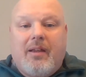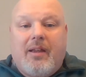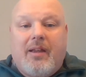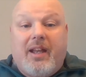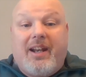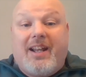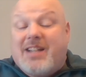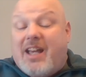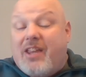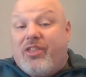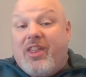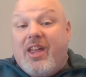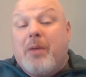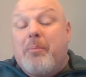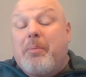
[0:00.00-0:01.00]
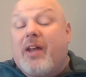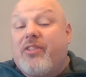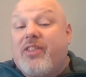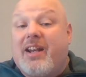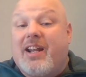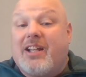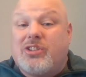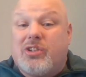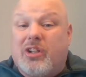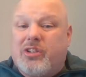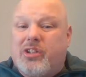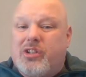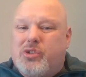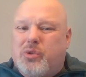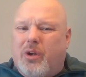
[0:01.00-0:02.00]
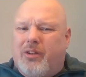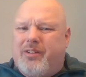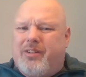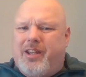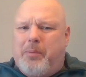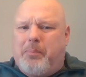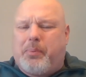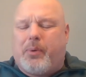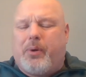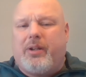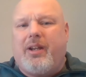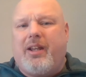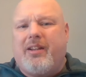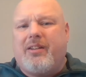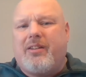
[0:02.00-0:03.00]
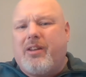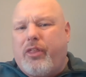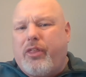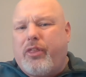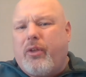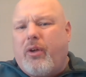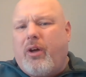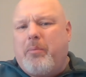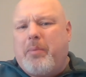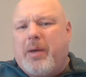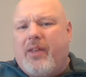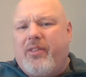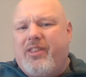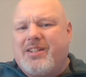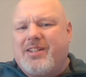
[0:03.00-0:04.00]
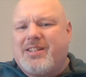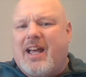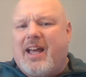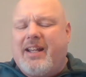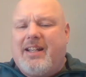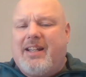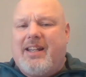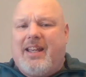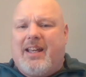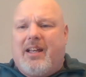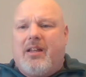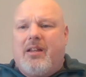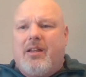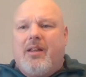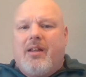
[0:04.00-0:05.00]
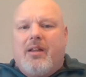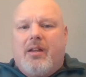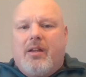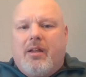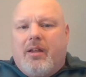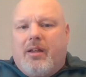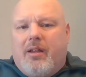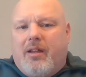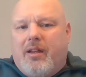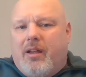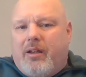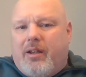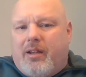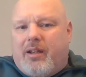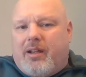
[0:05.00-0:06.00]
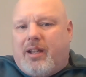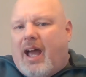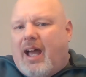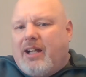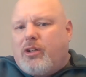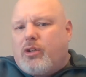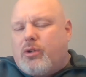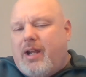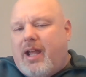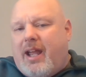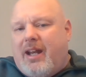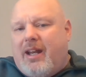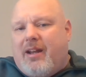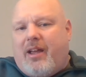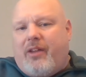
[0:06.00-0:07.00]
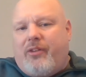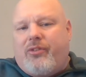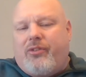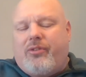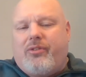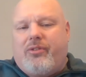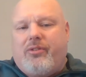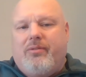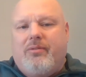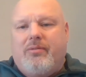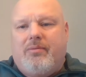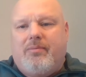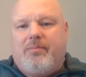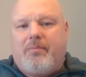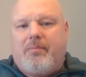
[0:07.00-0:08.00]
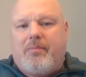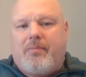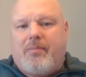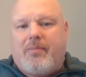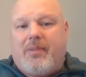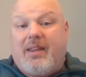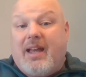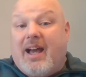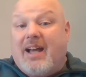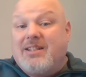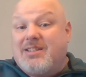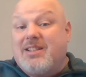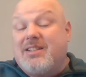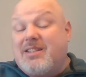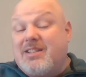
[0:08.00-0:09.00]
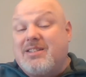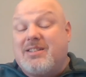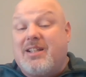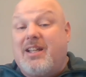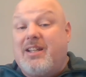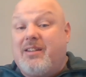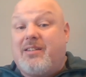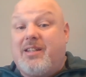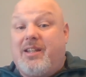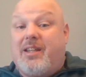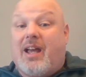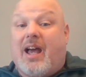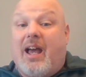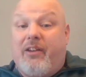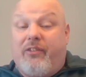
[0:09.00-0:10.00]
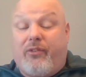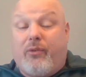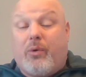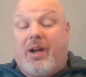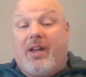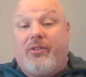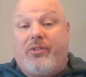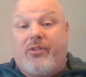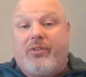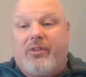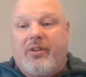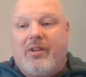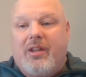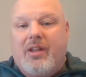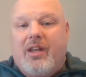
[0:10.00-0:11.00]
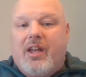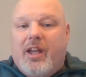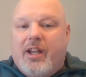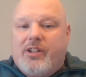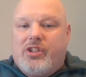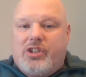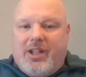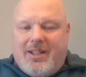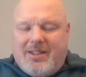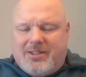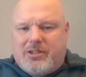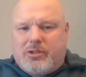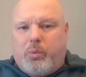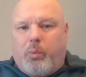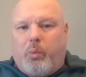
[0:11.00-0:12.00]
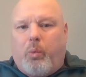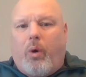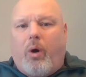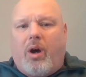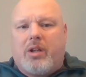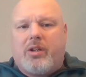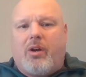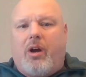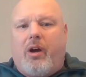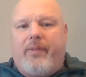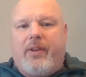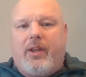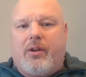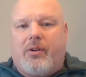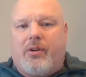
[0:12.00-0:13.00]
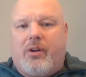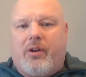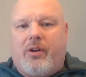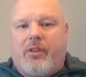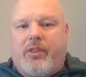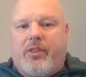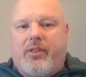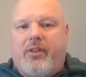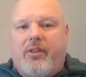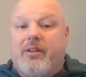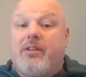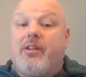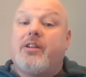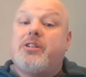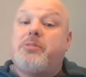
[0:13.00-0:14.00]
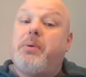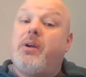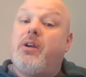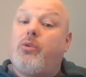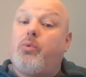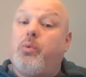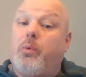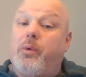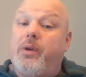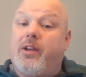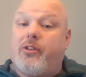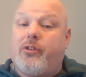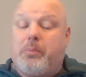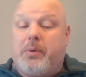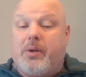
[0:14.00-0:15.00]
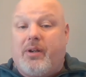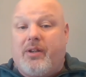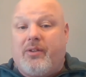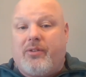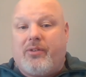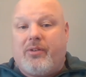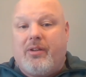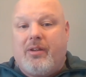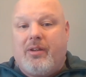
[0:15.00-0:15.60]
And as I think about that, and I start to draw deeper into thought about this idea, God created us. God sent his son to die for us. Jesus walked on the earth to experience what we experienced.